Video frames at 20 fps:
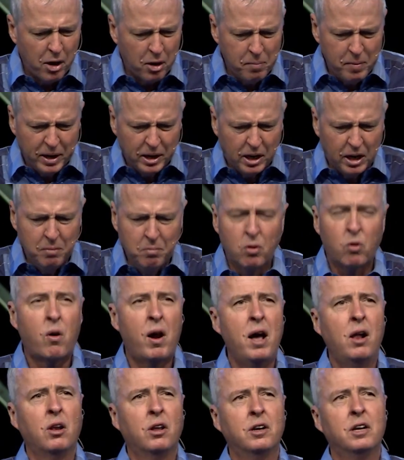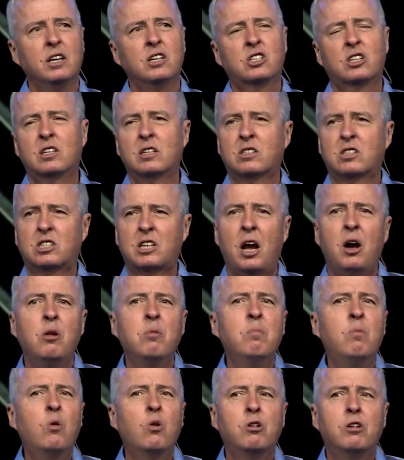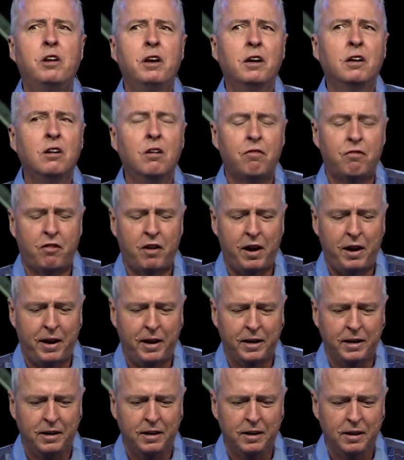to make immorality sound more dignified,